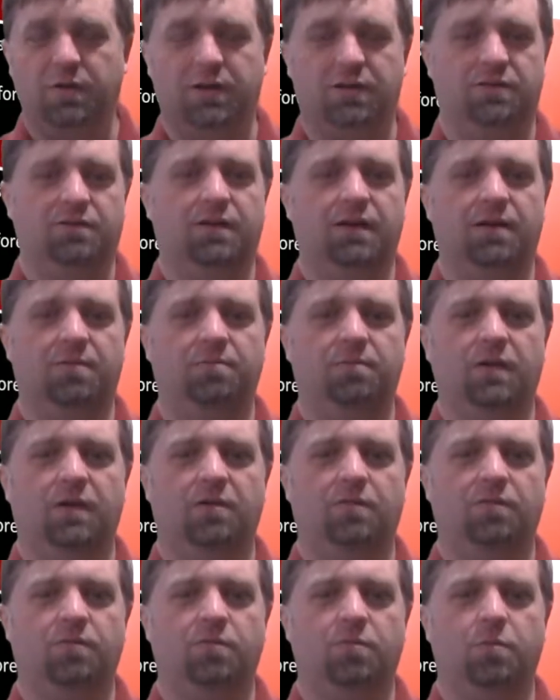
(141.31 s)
but
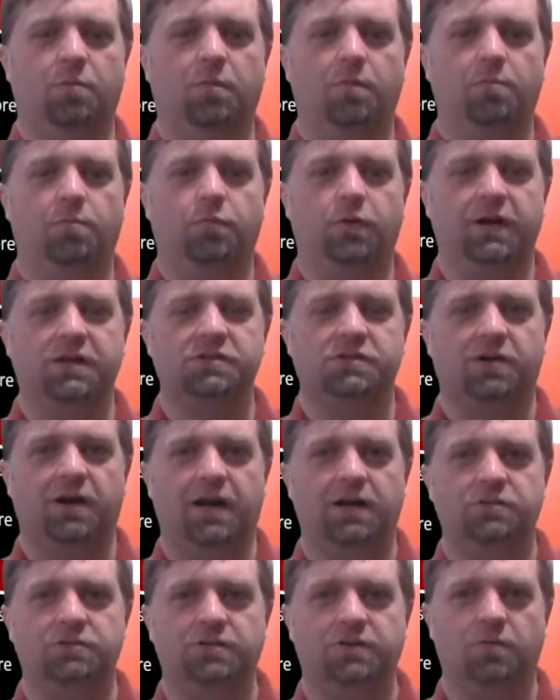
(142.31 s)
bricks are
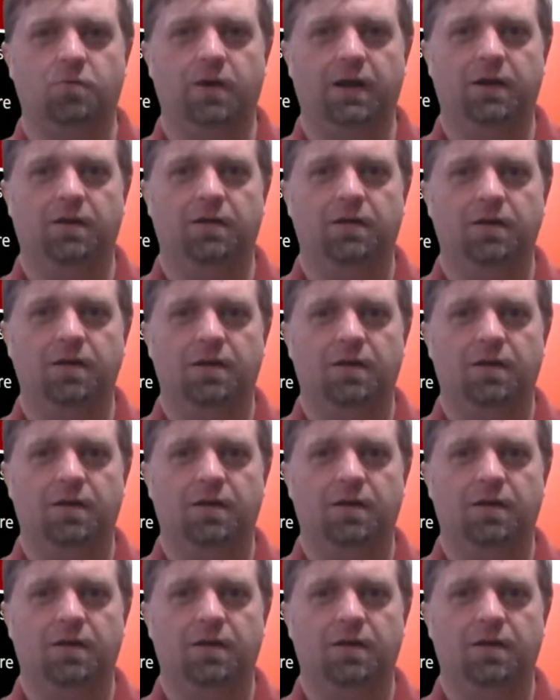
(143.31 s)
actually quite